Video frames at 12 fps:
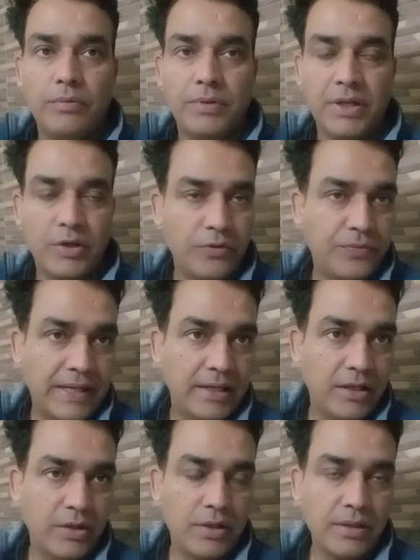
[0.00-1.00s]
in your final
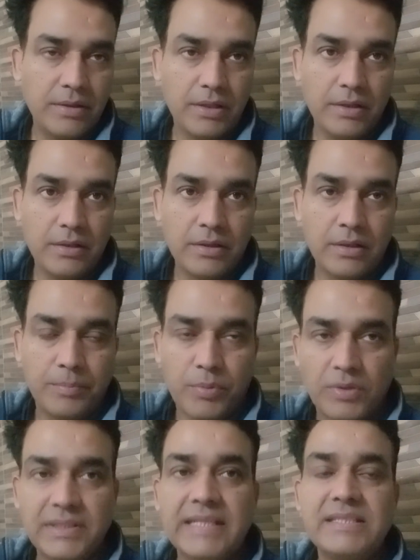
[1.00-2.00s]
year, the
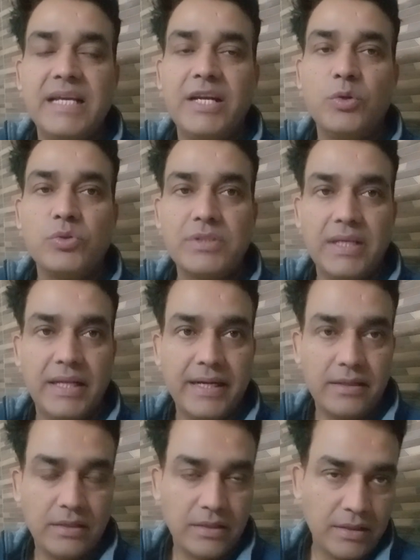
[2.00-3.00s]
projects that you
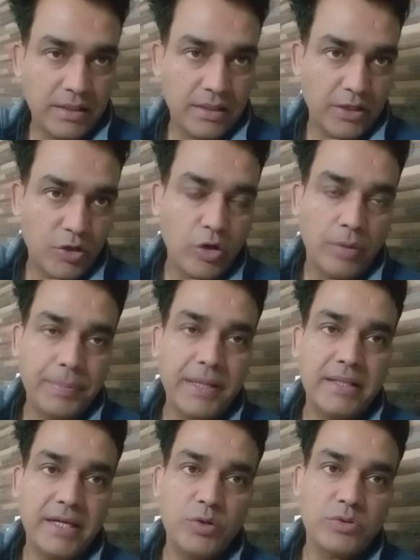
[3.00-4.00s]
select, the topic
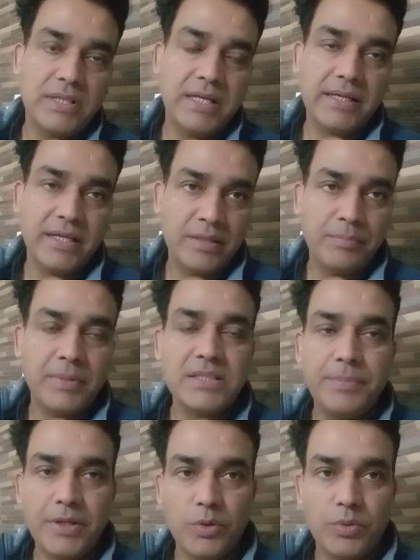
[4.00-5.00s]
that you select, it must
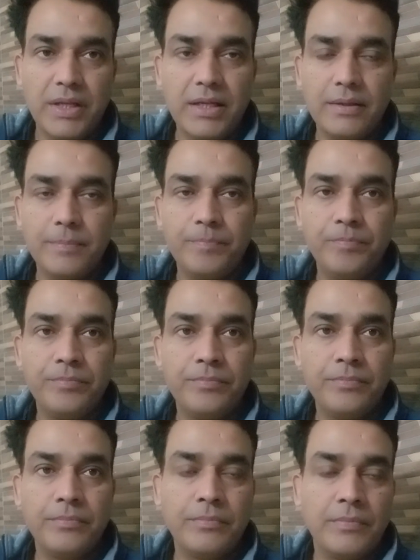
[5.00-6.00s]
be unique.
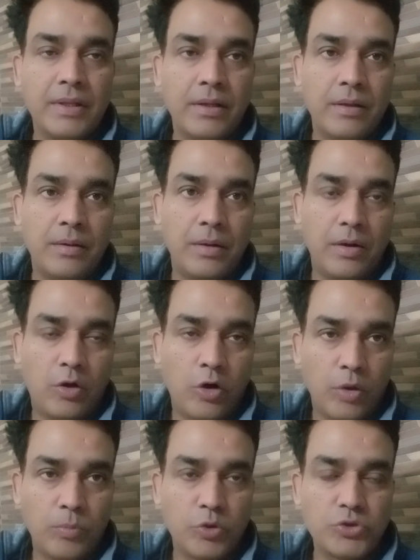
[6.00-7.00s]

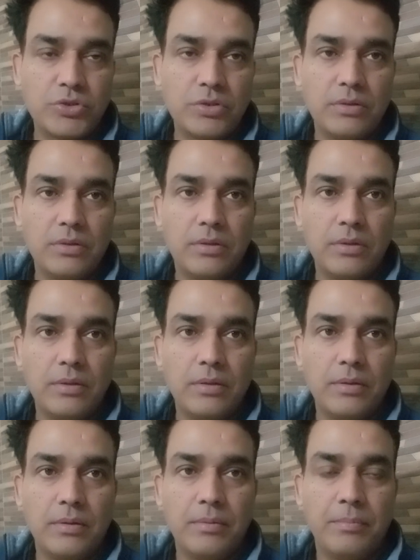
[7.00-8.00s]
Almost
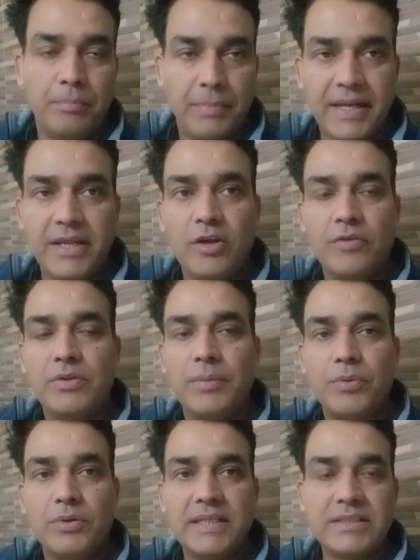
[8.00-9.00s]
many of the
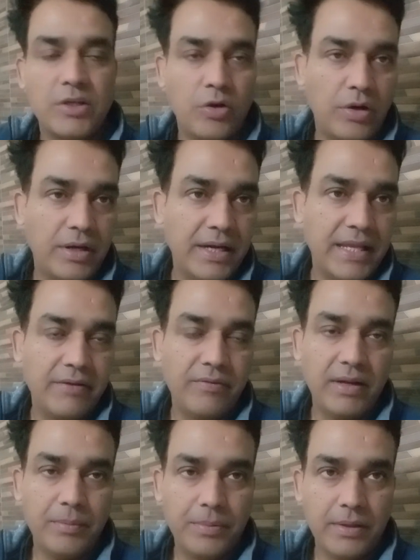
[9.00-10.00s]
projects are already
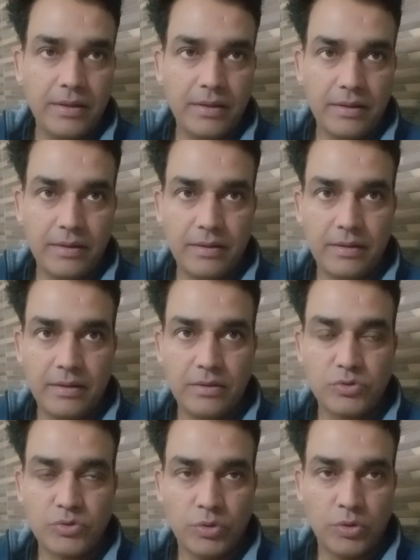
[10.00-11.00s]
available.
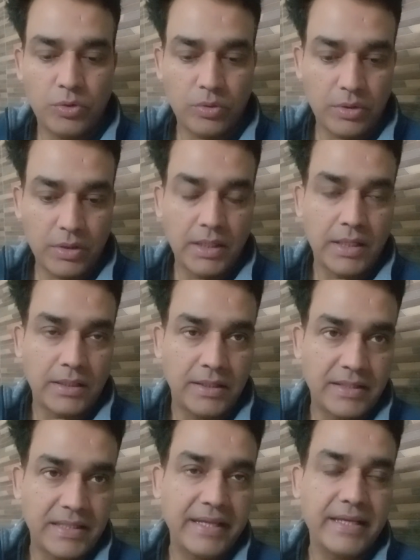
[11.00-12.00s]
So the
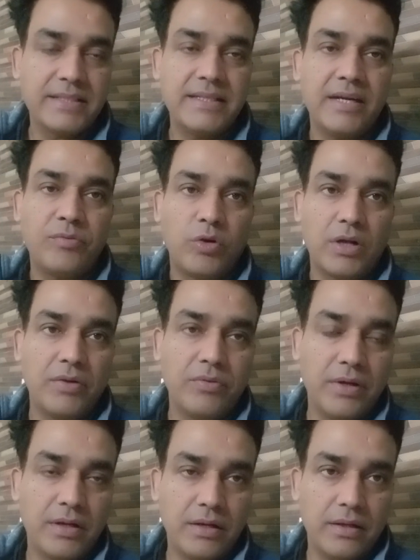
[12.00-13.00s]
thing is that
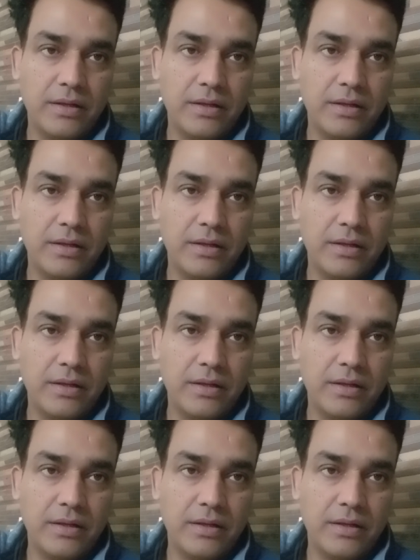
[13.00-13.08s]
whatever